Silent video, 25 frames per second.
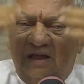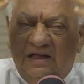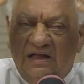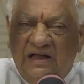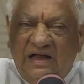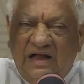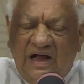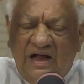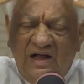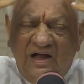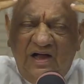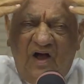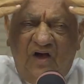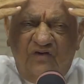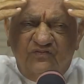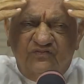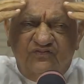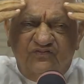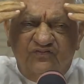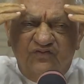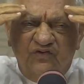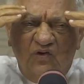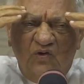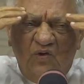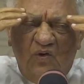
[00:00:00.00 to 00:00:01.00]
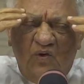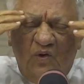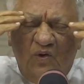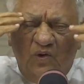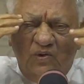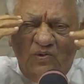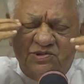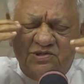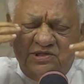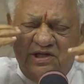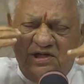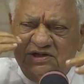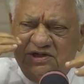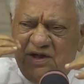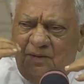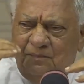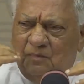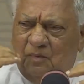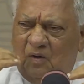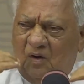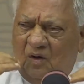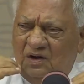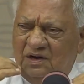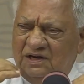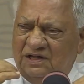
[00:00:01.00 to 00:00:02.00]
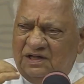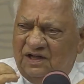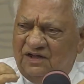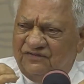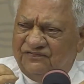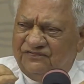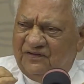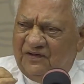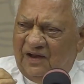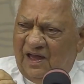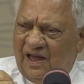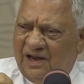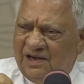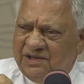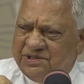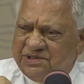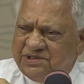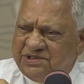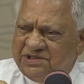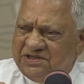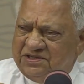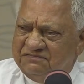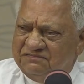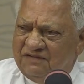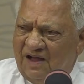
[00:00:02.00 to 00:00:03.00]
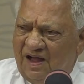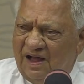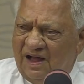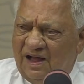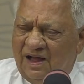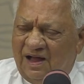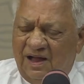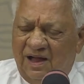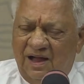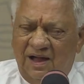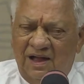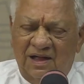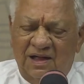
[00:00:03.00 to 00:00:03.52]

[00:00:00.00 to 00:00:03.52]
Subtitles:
Ganga flows on the body of Lord Shiva.